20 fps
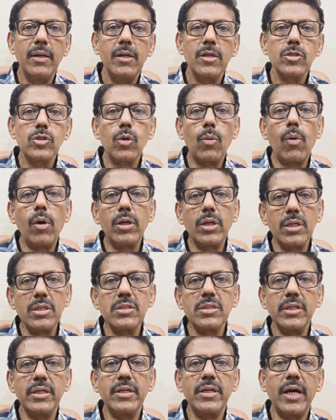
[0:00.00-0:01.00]
So, what
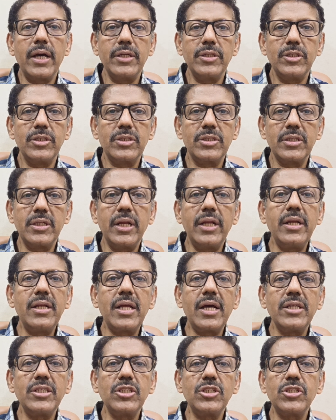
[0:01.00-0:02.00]
is indigestion?
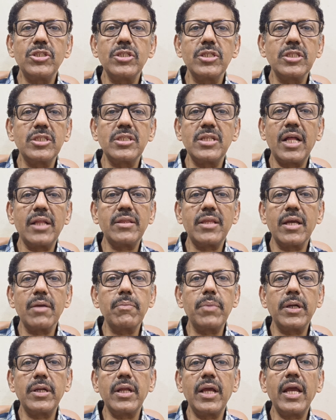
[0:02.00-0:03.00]
Indigestion is nothing
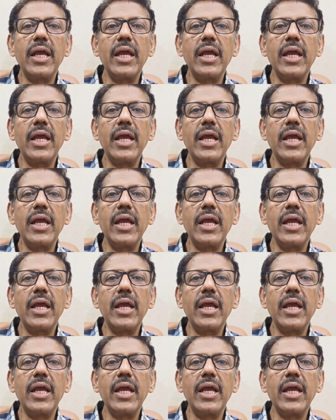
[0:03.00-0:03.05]
but